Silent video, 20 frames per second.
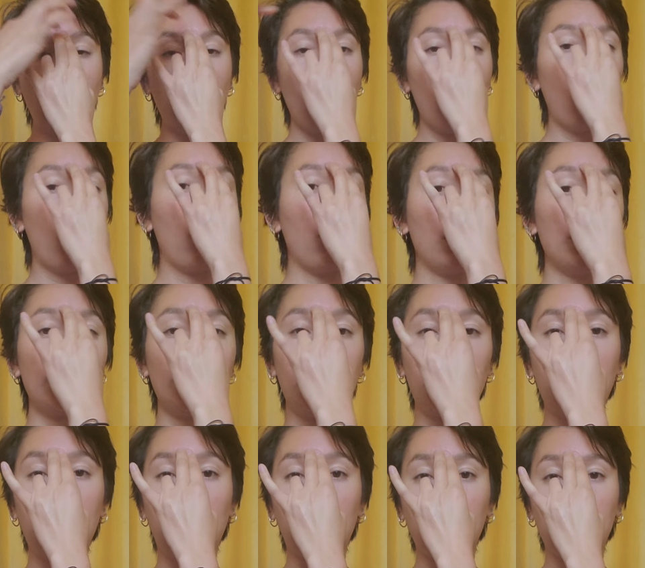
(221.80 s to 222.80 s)

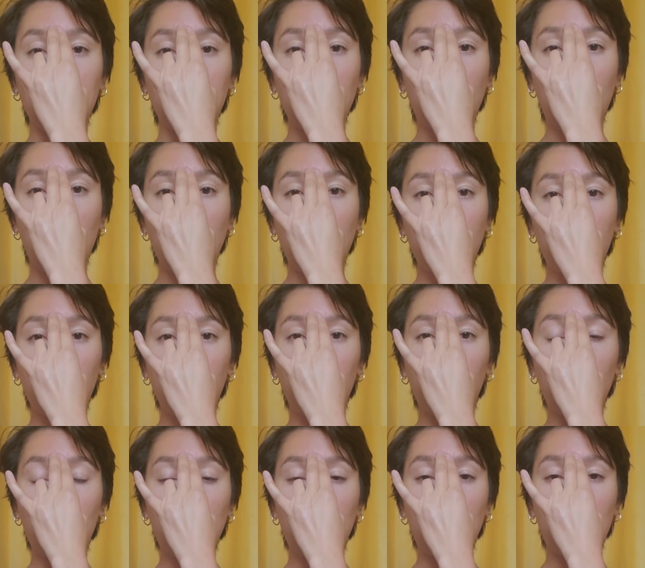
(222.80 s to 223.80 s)
holding at the top for
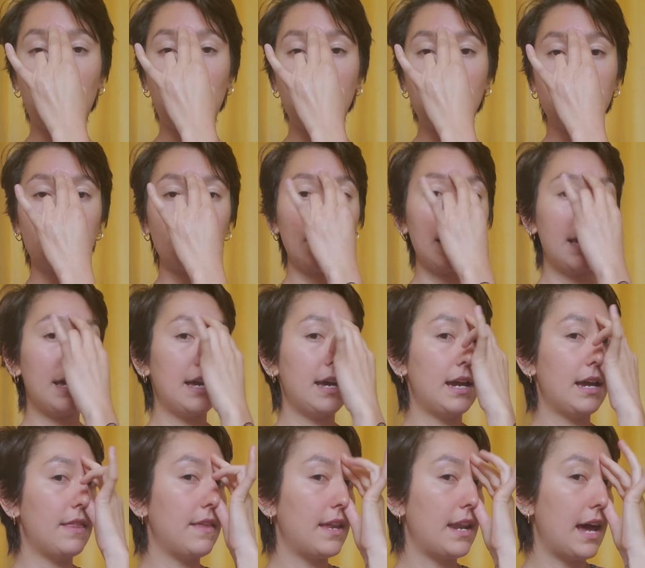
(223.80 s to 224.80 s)
4 breaths,
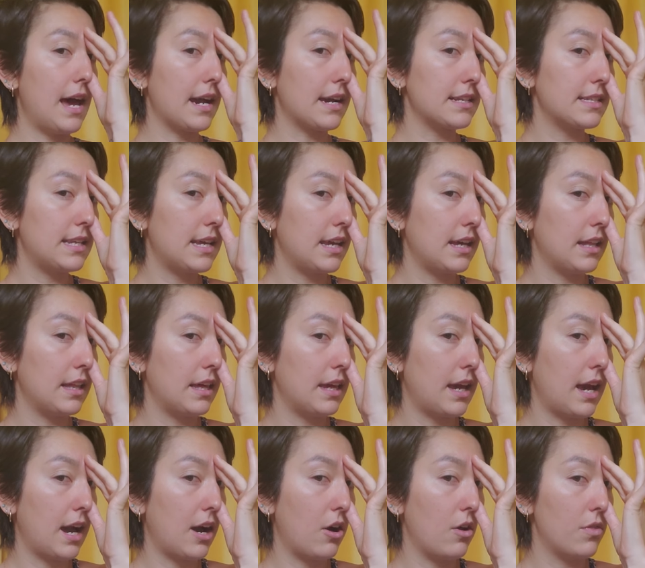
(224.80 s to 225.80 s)
and then exhaling
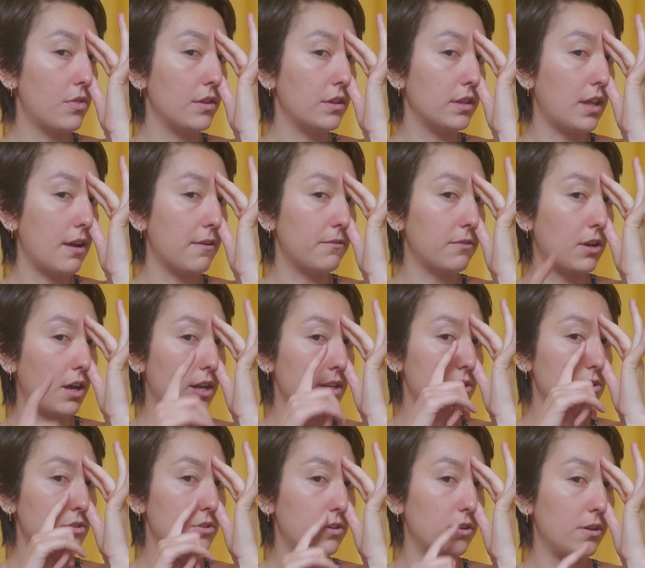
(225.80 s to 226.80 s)
out the left
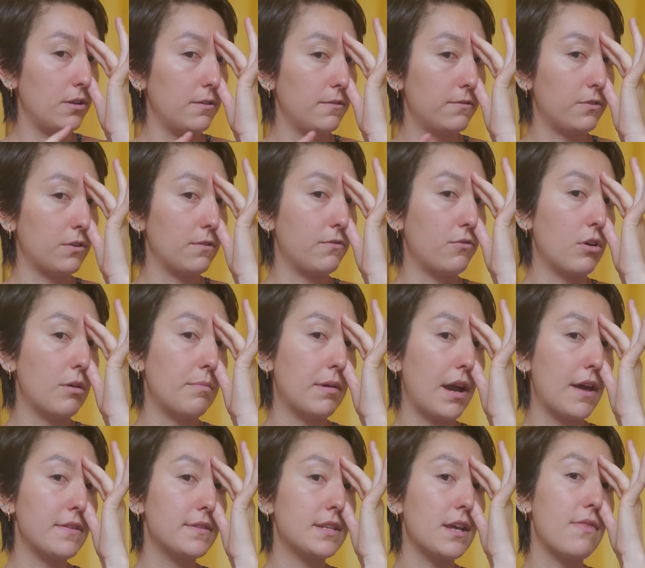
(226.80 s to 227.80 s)
nostril for 4
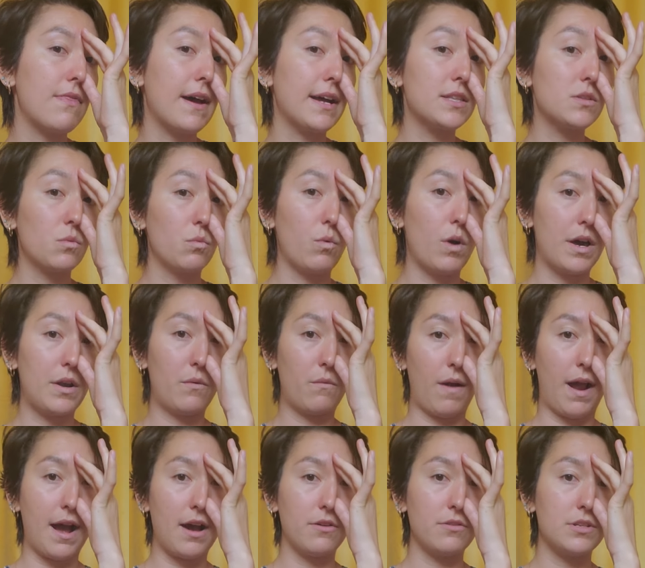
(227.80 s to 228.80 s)
breaths. And that's 1
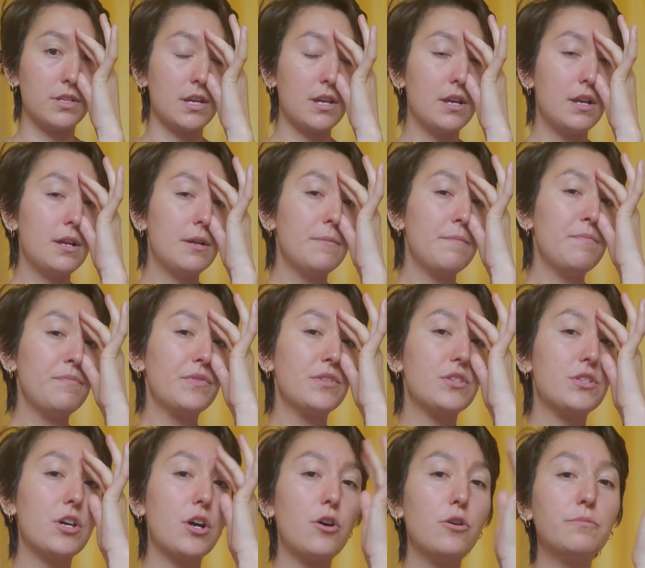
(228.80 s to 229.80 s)
round.
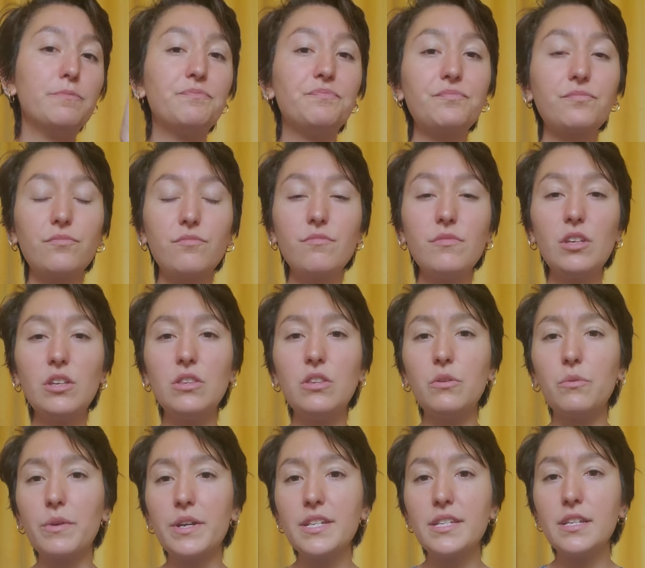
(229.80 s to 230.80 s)
So the
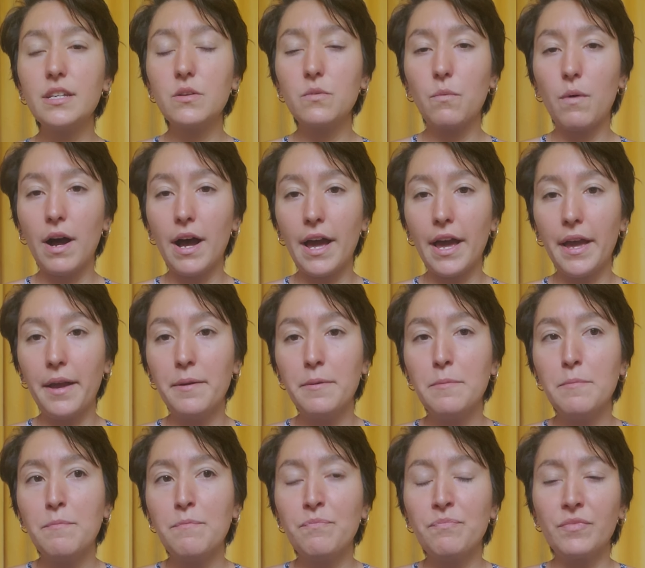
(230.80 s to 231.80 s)
reason why
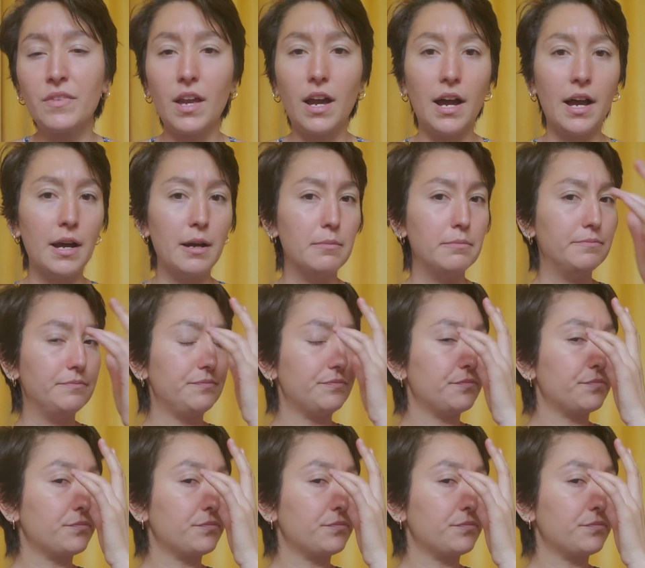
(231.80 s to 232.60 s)
I'm